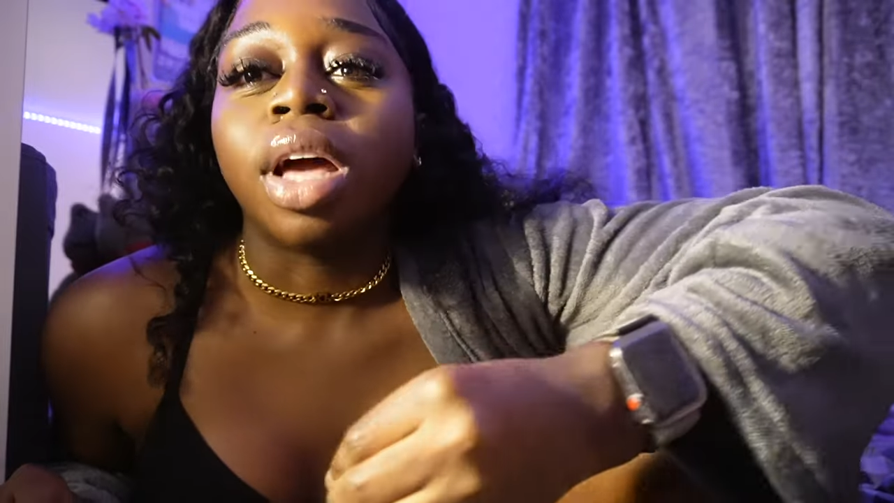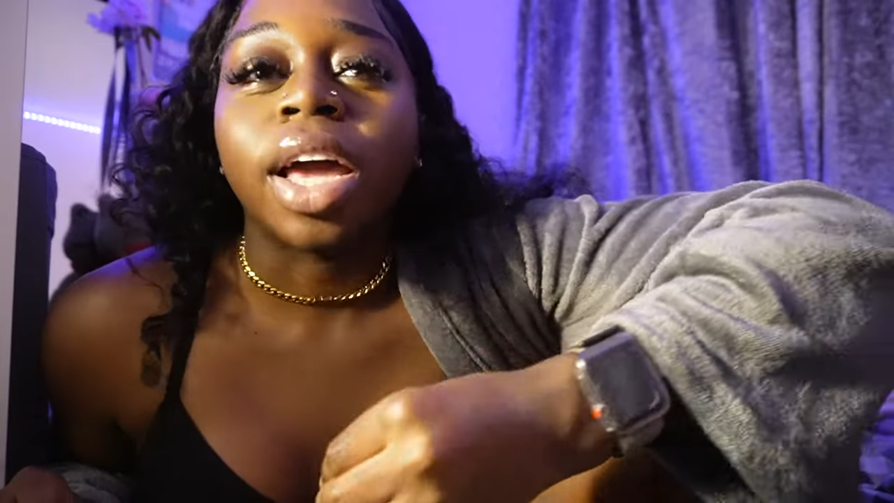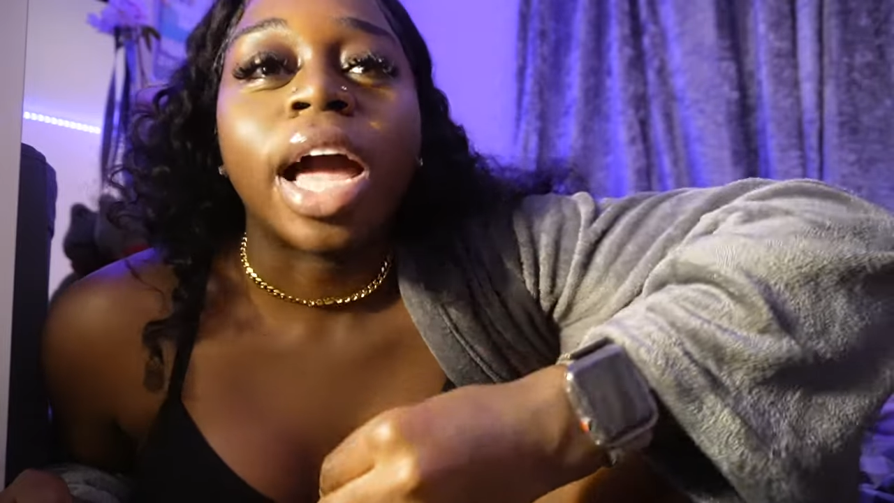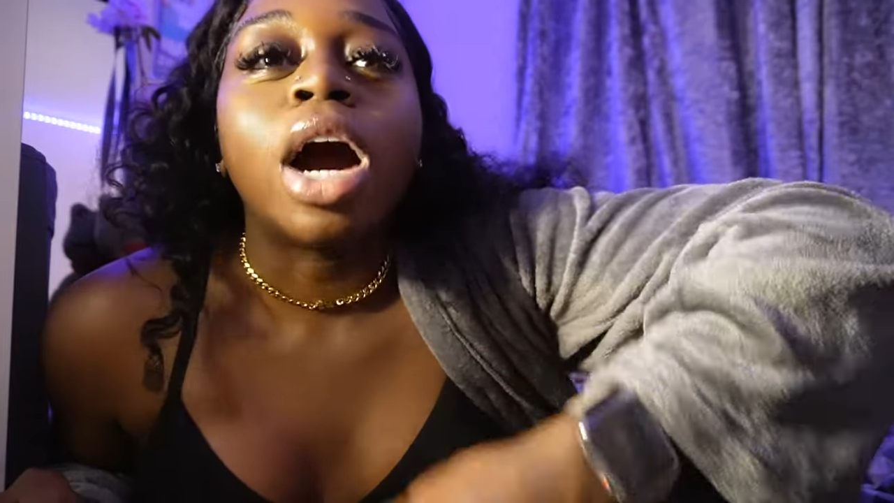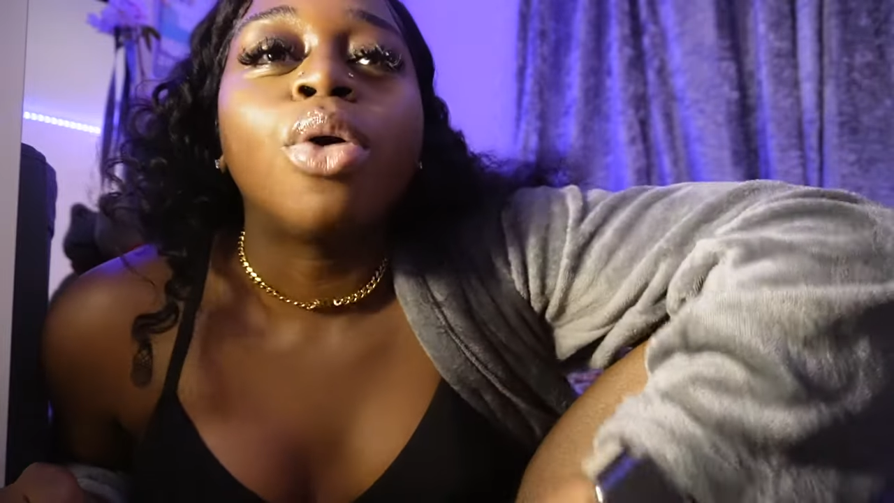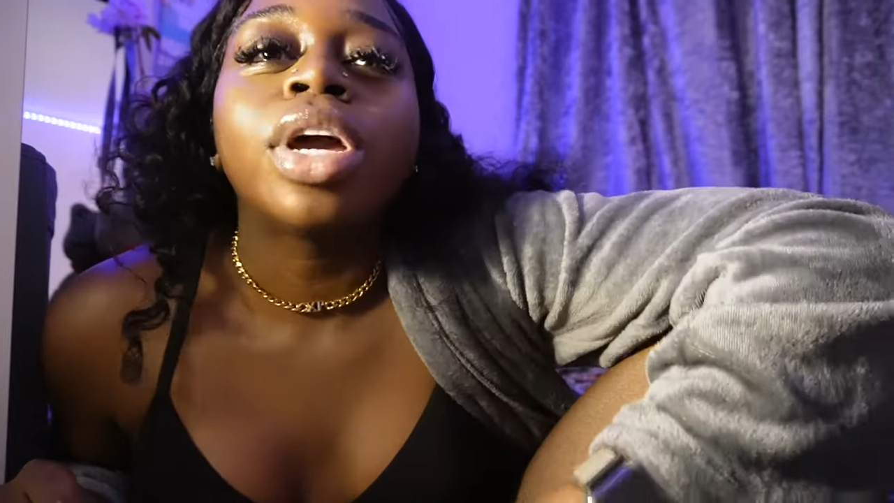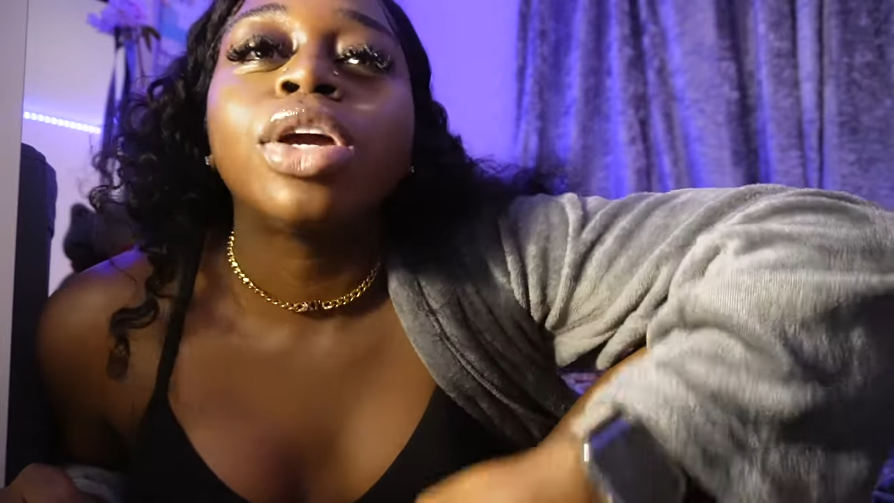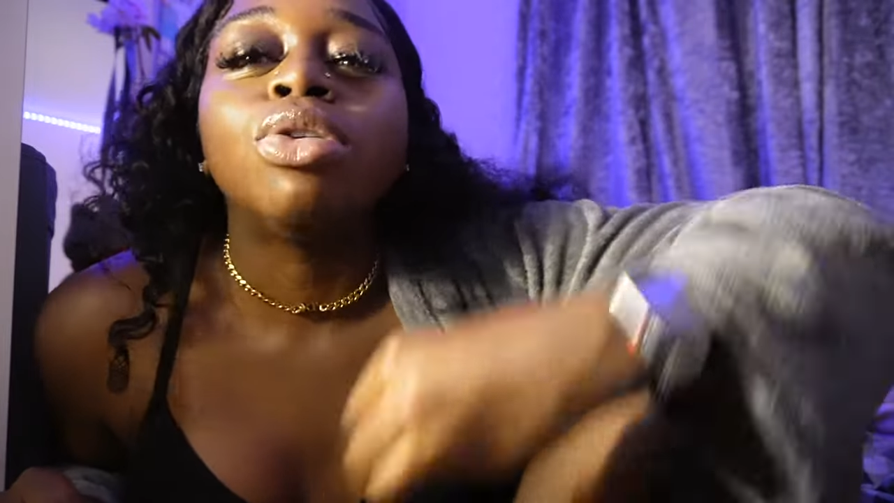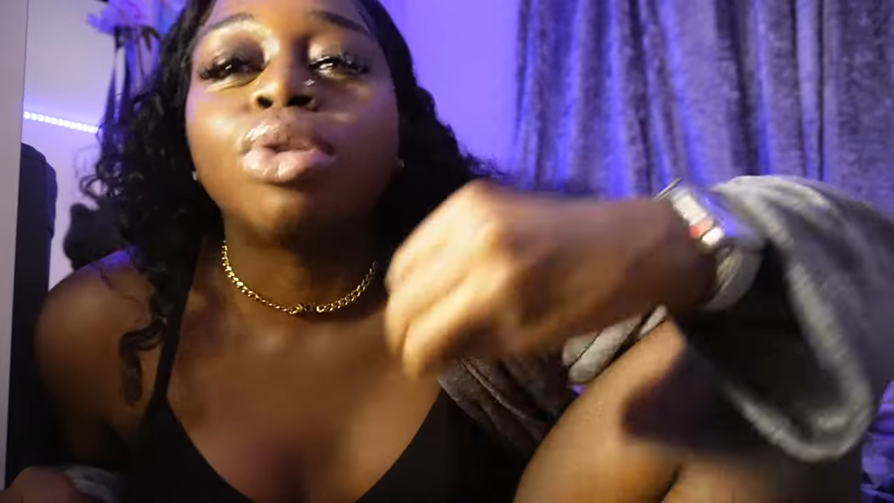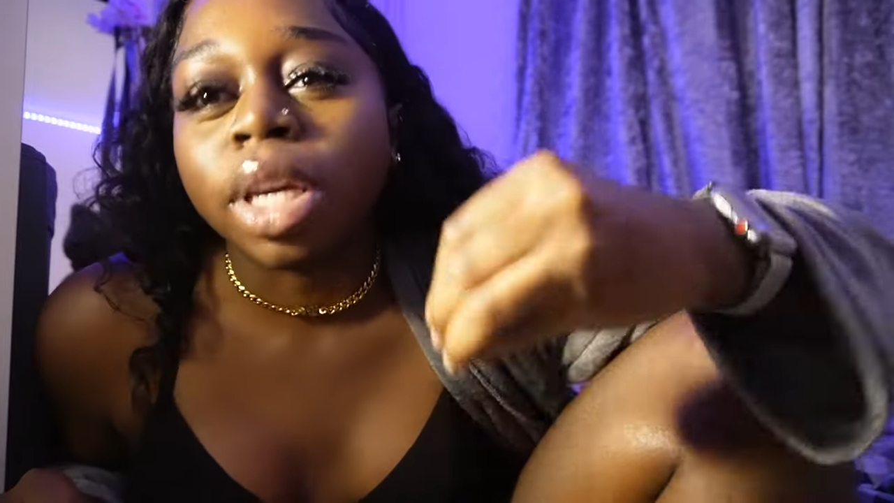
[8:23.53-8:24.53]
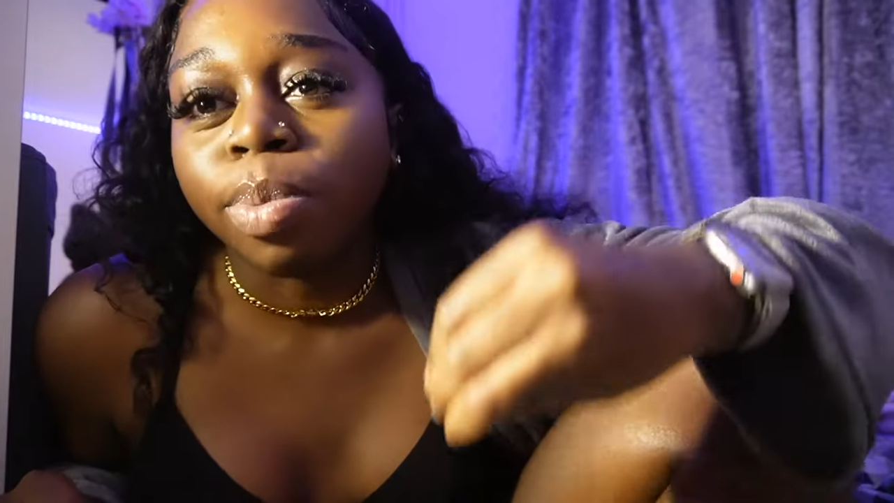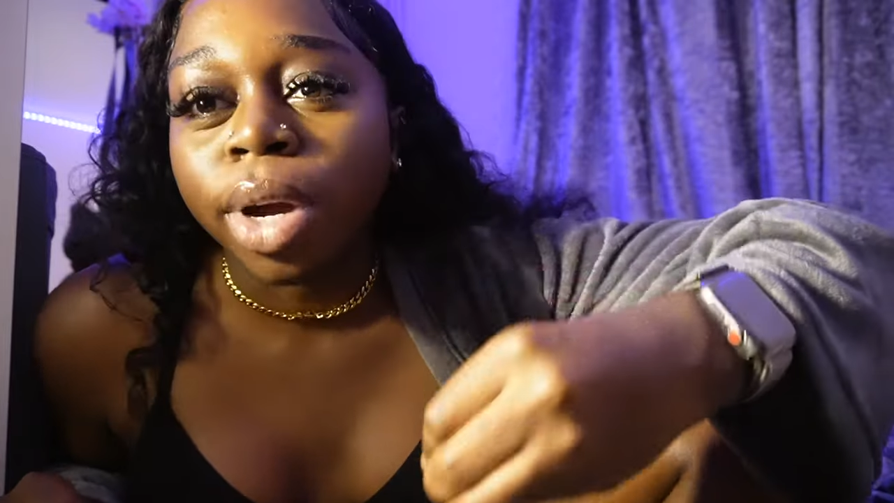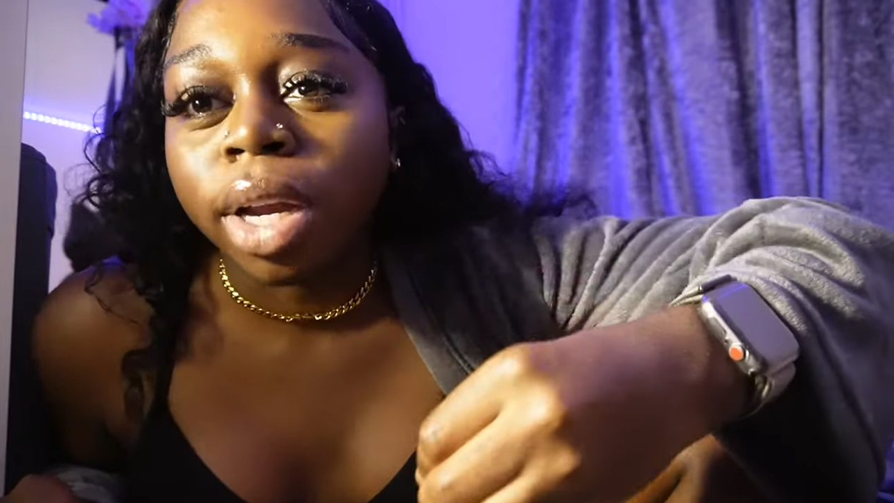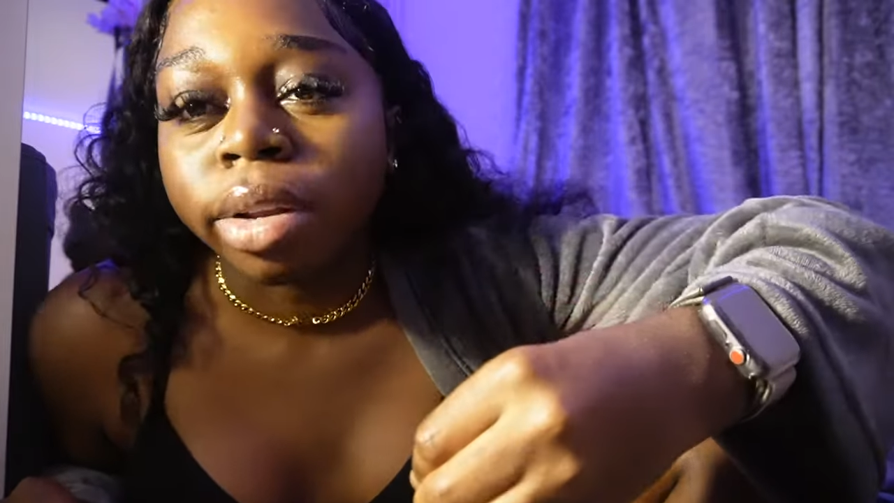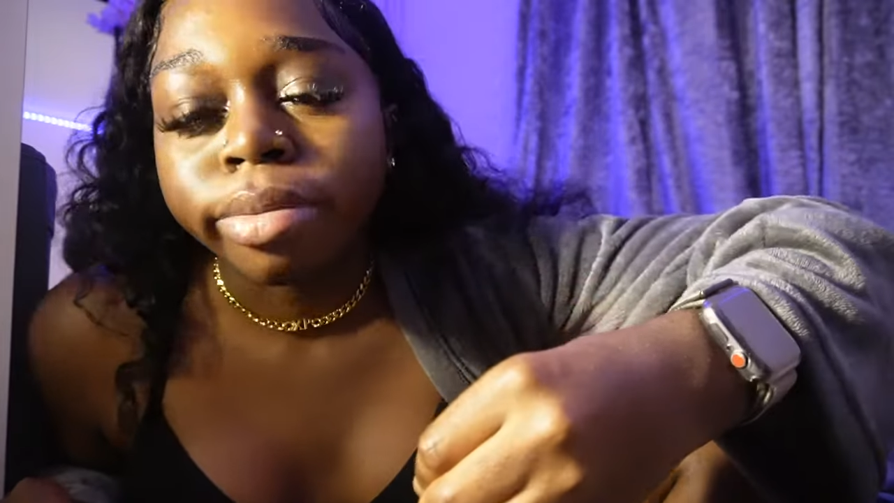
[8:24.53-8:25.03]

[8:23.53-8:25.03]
Like, how can you not eat bread?